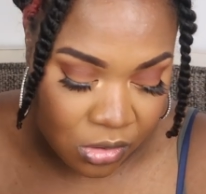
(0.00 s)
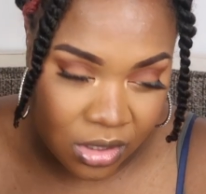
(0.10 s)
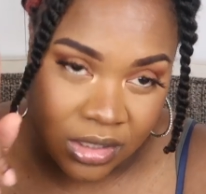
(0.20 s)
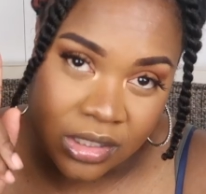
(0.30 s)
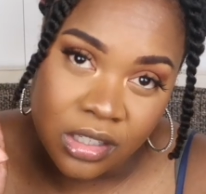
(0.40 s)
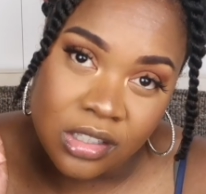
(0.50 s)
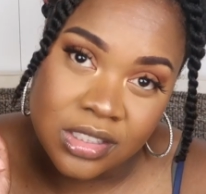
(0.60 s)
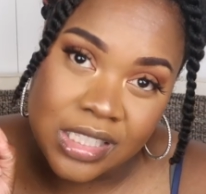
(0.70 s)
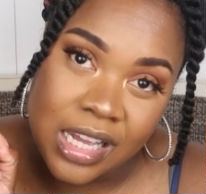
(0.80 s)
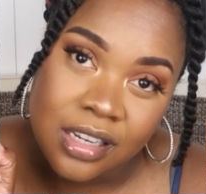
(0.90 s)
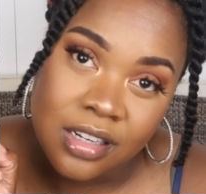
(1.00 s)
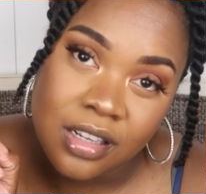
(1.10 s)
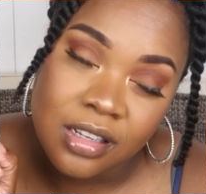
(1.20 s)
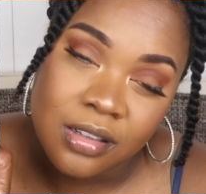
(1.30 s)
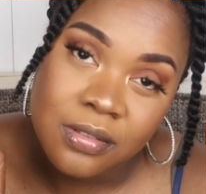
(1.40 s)
going alongside
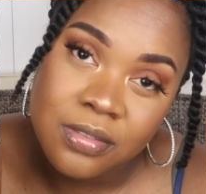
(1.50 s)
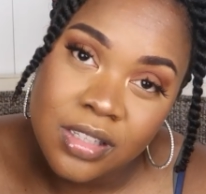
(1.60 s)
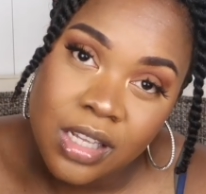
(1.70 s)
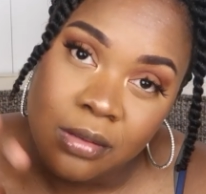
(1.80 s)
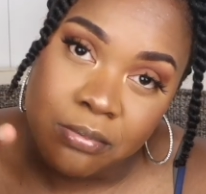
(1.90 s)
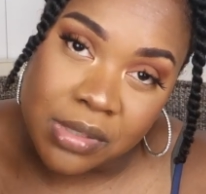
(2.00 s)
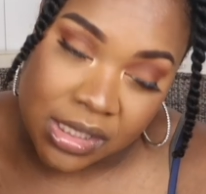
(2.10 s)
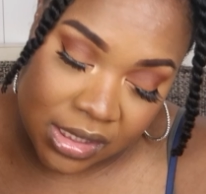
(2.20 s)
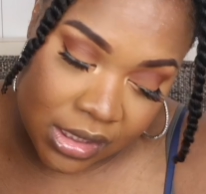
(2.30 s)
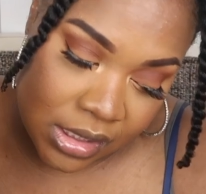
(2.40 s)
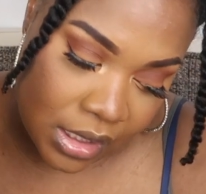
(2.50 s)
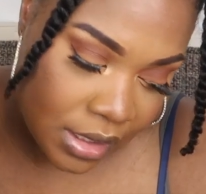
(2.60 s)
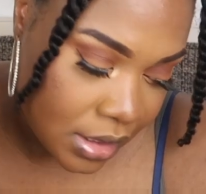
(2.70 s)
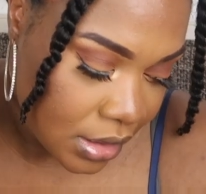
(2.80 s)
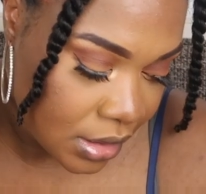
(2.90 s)
of being
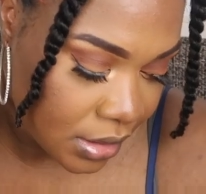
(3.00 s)
sick.